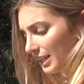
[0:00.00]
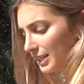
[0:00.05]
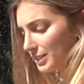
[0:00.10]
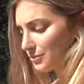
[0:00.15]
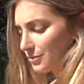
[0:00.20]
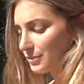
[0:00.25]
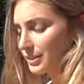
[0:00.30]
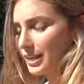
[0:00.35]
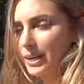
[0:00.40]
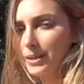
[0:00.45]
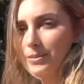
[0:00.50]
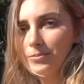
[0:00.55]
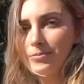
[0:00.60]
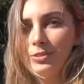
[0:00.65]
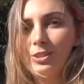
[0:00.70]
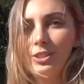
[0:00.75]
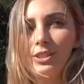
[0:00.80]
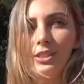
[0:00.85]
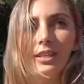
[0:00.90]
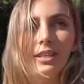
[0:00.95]
at least for now,
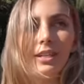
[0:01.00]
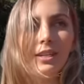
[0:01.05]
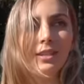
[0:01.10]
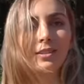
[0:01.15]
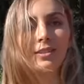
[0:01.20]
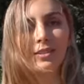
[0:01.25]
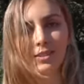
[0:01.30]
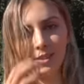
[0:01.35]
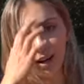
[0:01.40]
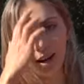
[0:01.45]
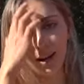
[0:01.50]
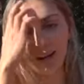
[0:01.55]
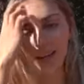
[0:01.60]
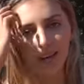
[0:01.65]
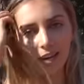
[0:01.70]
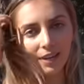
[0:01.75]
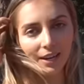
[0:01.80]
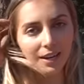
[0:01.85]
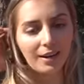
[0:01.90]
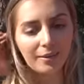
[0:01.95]
she is stock
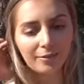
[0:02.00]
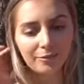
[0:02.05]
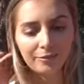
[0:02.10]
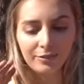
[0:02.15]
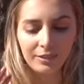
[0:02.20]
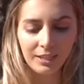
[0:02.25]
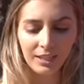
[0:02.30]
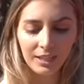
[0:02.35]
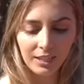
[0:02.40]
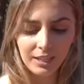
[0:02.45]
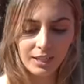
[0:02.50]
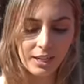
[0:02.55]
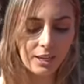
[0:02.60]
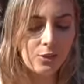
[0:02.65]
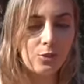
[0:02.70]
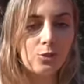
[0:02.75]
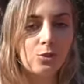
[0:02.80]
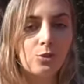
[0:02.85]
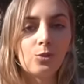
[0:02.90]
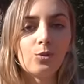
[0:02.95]
AF
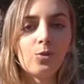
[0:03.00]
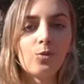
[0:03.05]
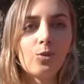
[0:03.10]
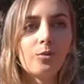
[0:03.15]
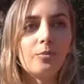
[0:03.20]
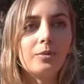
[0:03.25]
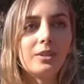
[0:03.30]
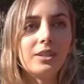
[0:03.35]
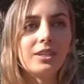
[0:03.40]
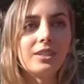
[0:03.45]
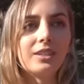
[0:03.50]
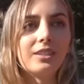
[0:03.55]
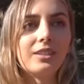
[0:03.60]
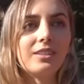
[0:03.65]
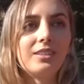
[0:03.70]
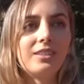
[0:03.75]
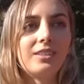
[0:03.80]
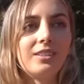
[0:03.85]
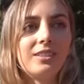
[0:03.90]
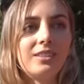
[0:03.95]
and soon will be
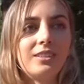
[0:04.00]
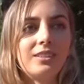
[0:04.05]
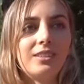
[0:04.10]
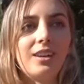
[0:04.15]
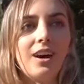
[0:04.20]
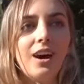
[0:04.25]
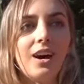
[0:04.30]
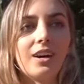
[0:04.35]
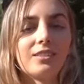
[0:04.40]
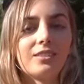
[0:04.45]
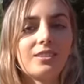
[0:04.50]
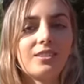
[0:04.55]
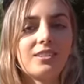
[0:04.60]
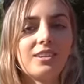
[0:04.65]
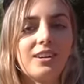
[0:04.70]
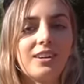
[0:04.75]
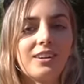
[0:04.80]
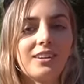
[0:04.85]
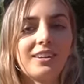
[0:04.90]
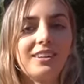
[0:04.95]
not
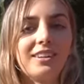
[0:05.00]
stock